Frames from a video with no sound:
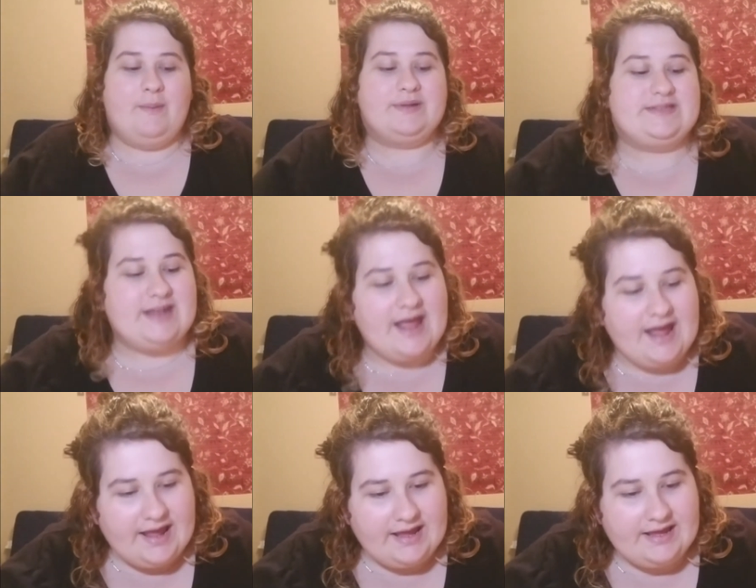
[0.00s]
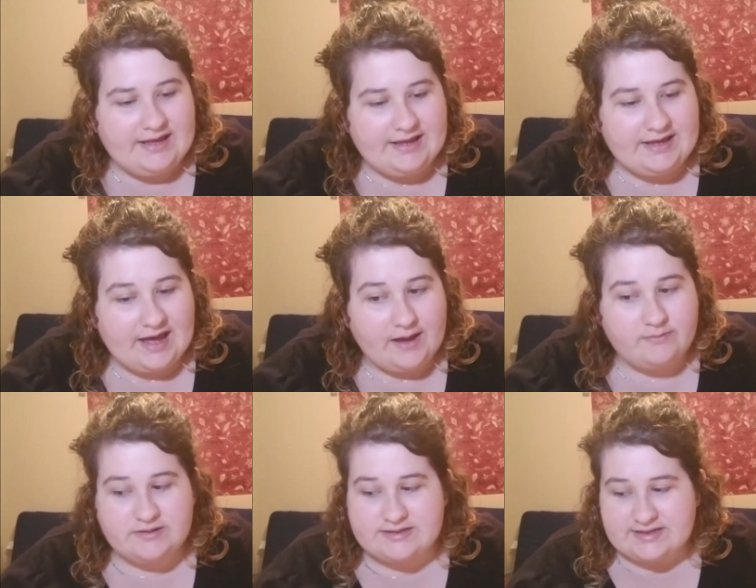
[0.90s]
But today,
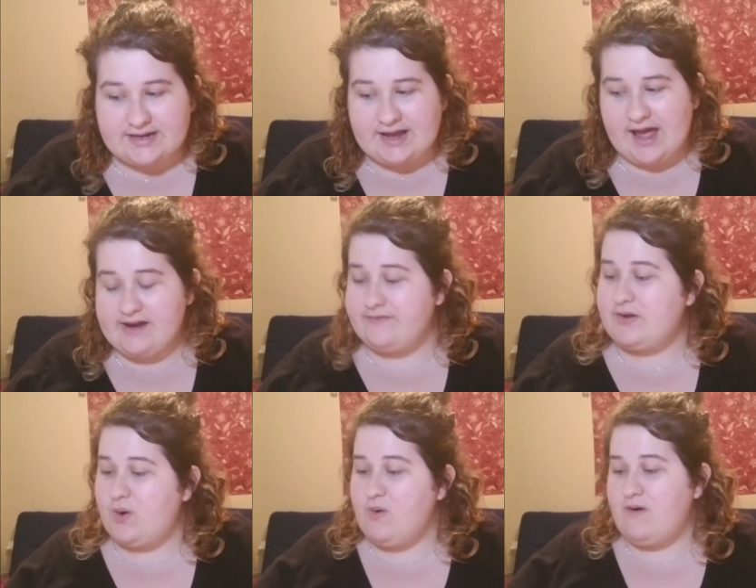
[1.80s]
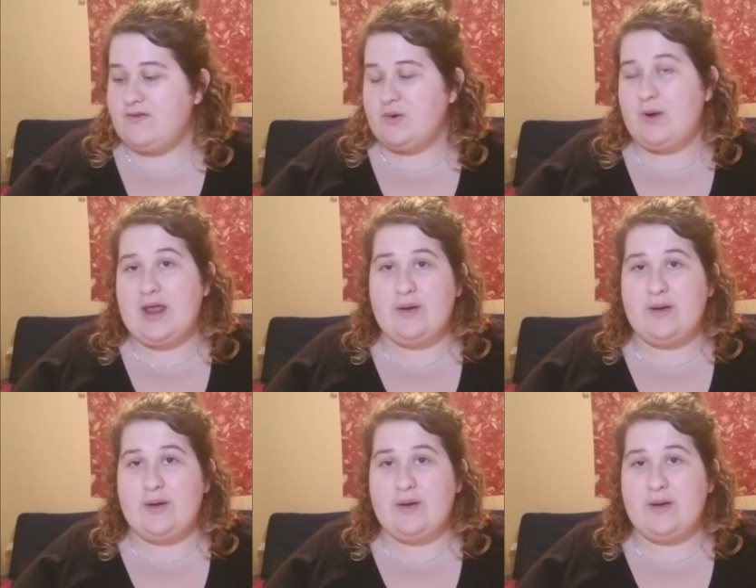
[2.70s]
I'm just gonna kind of go over what